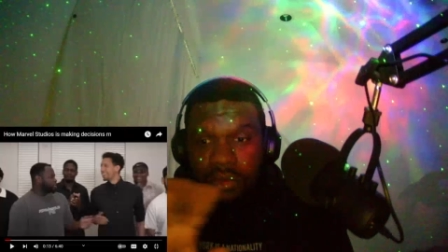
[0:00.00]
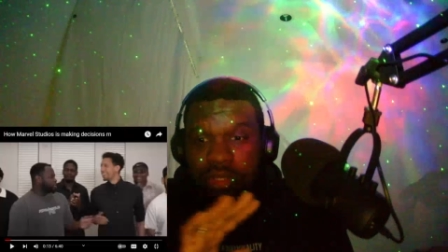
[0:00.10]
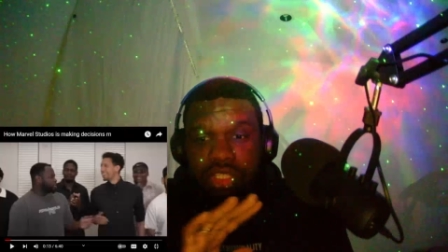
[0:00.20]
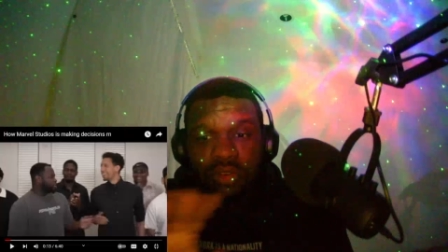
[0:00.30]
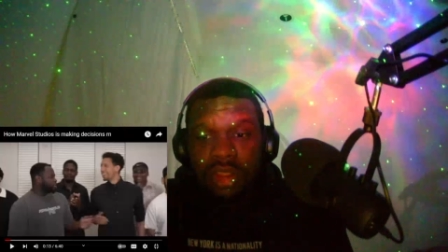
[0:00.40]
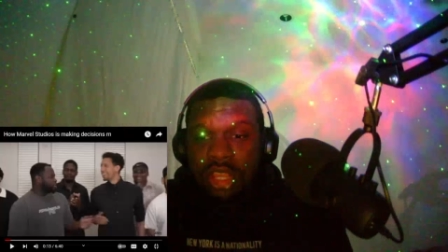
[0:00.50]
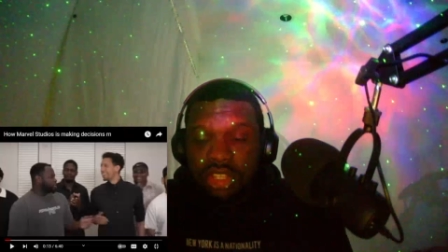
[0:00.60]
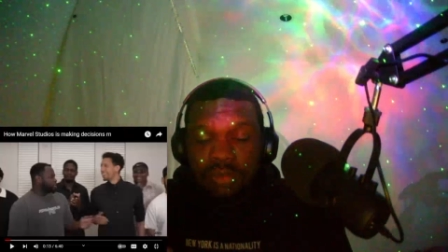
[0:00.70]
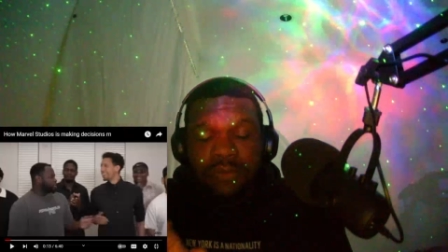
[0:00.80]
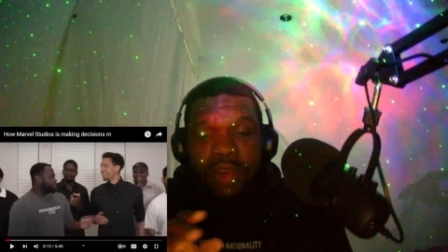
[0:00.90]
was super,
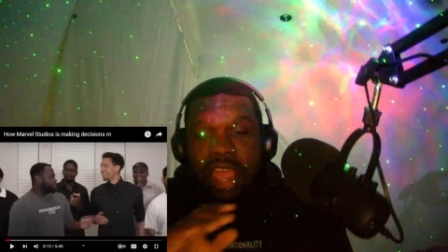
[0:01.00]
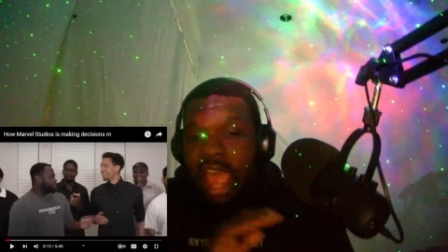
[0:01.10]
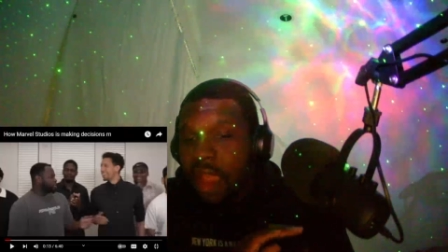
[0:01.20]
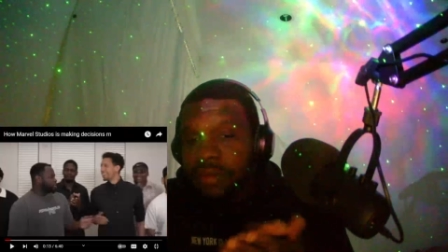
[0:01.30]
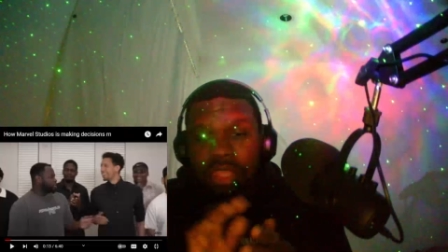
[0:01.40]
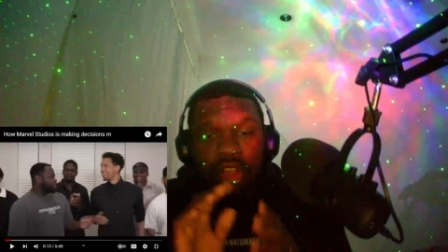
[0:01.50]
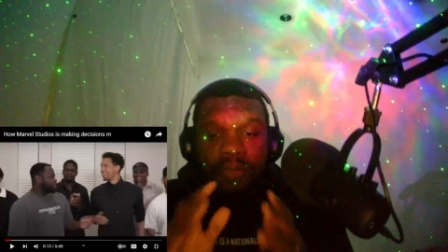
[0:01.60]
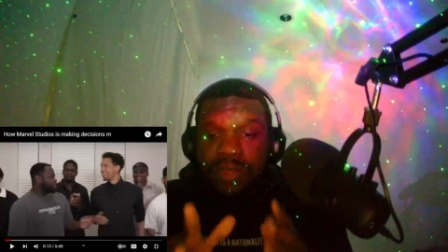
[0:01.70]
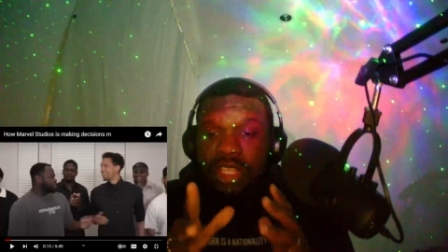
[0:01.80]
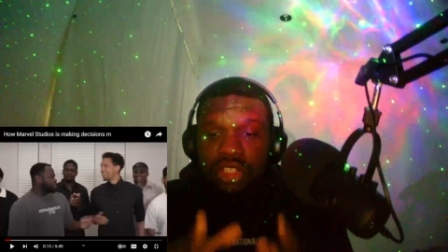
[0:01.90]
super fire. I really
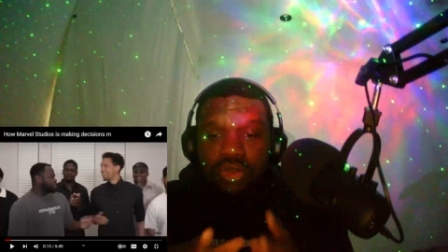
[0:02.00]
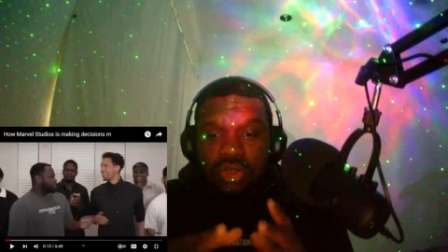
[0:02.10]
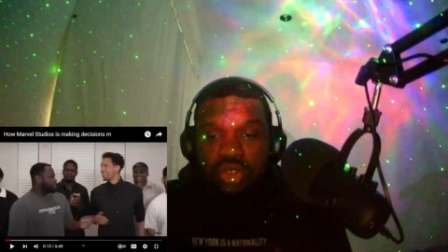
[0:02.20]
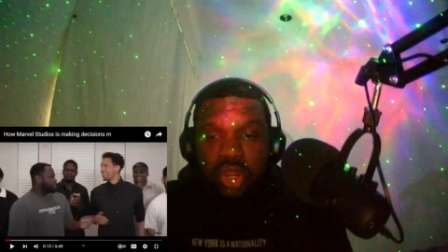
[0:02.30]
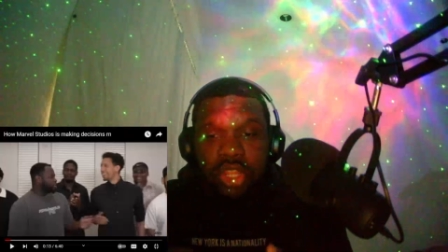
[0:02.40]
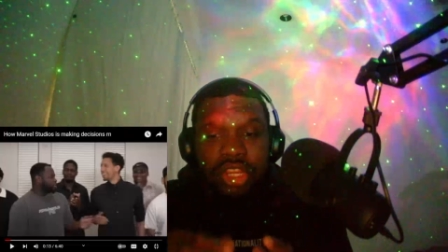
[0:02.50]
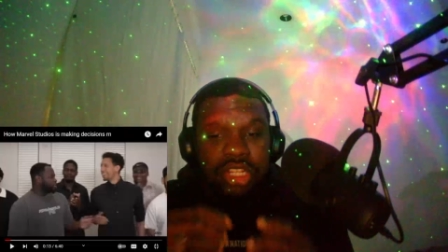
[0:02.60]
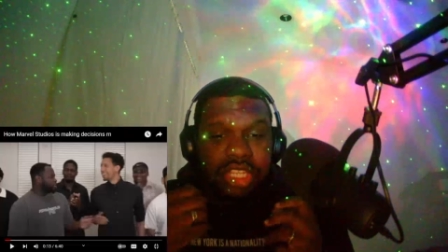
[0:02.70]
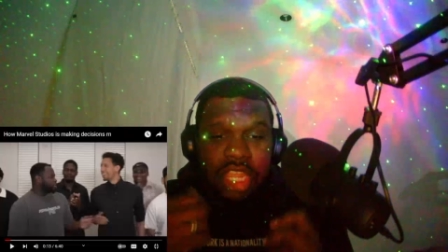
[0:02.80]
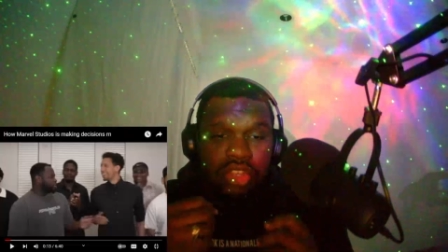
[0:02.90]
hope these two
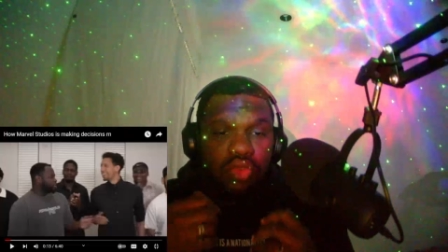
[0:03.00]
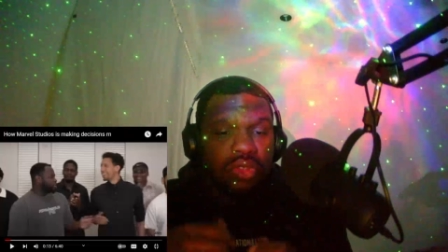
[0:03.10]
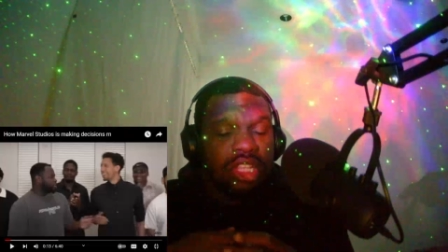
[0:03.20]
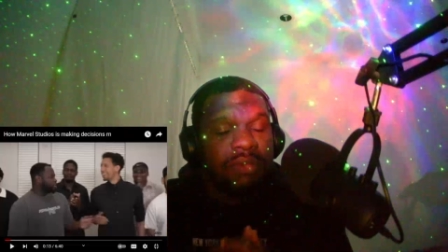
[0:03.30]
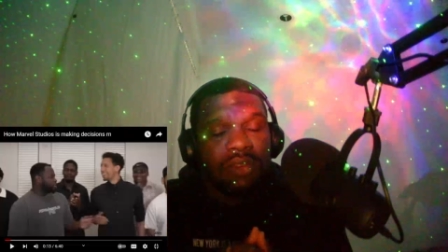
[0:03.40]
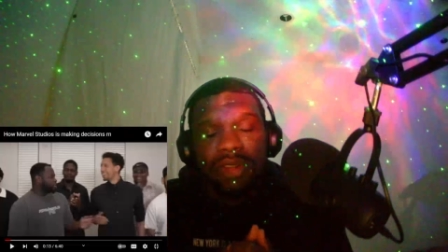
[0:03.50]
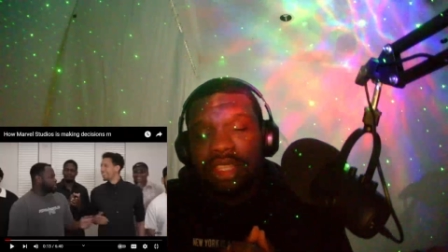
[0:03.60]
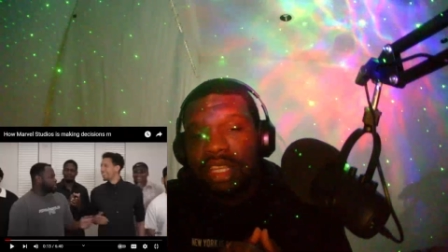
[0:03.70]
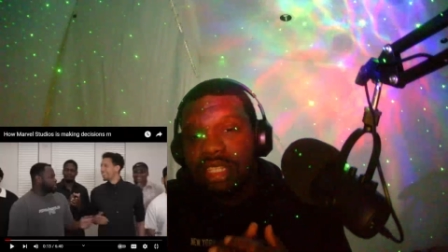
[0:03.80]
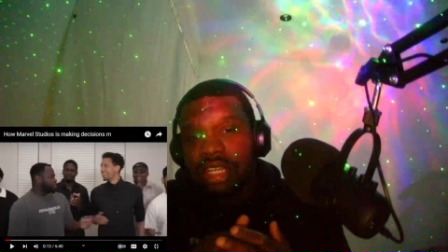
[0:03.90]
trailers they do something
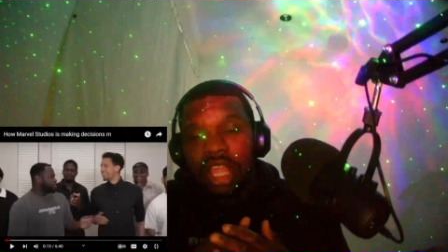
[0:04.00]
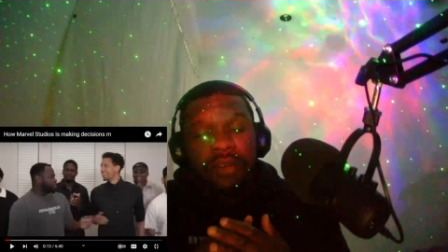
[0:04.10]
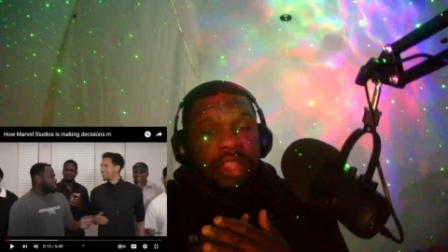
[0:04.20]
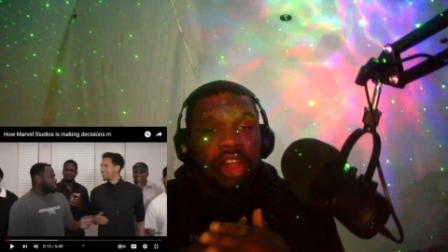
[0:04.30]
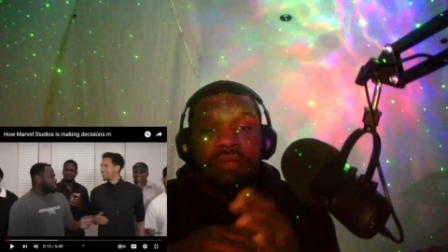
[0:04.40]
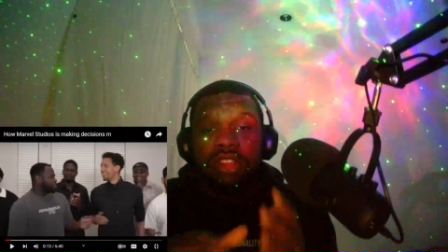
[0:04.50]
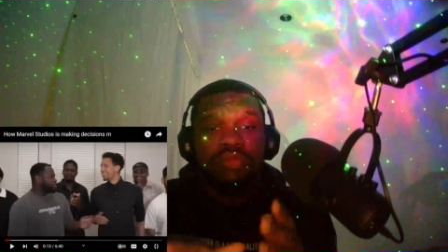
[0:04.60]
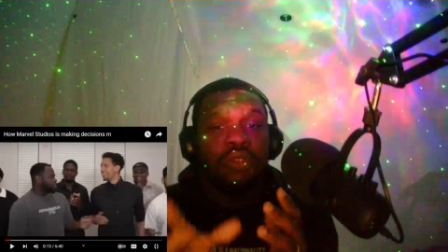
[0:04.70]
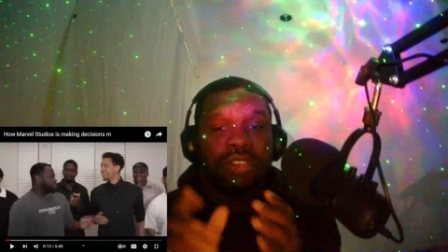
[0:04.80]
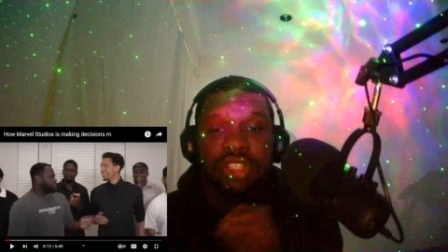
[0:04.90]
with this because I really hope
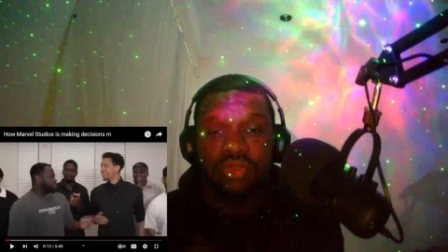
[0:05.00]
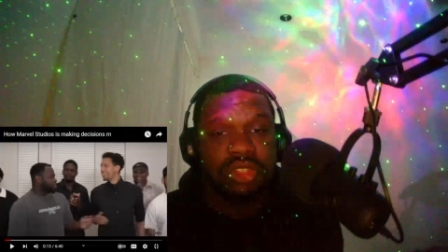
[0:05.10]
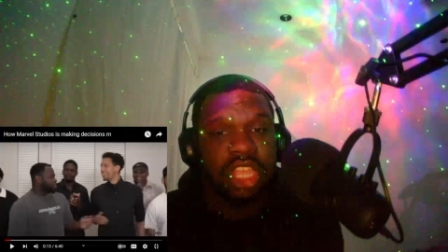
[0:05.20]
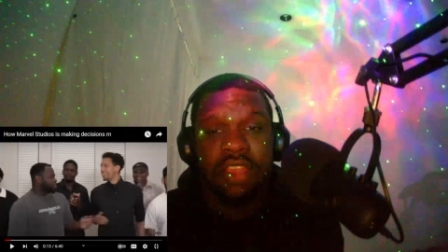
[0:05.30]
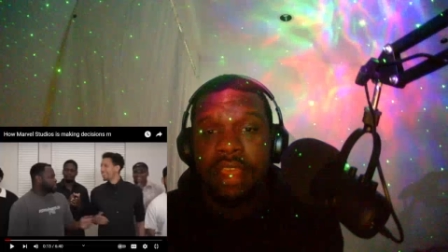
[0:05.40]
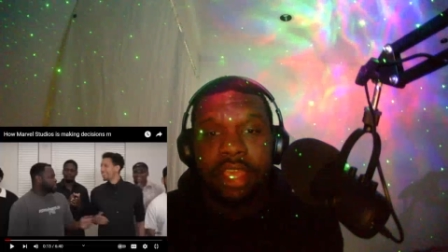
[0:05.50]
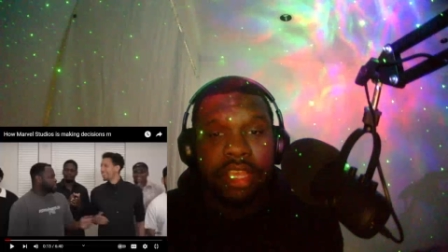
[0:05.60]
these movies do save